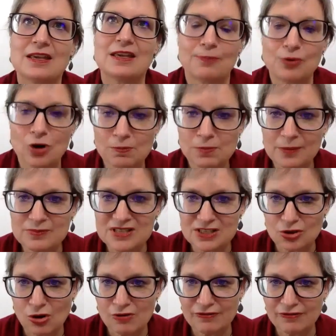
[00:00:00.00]
problem
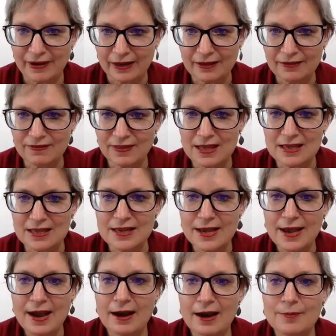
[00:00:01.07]
solving, the
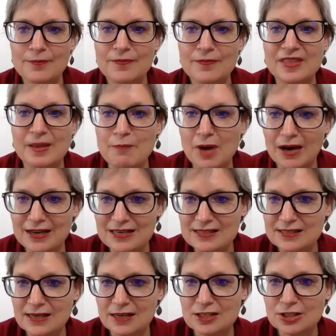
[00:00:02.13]

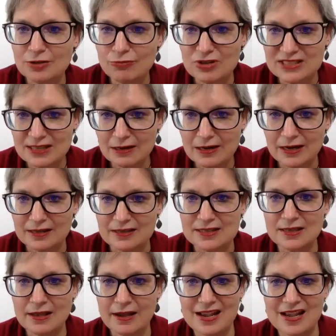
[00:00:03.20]
mindset, the resilience
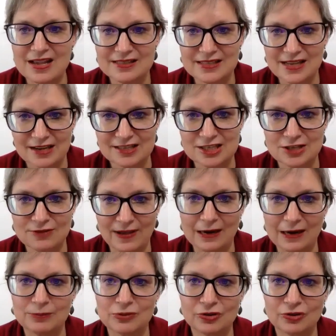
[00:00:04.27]
that he has had to develop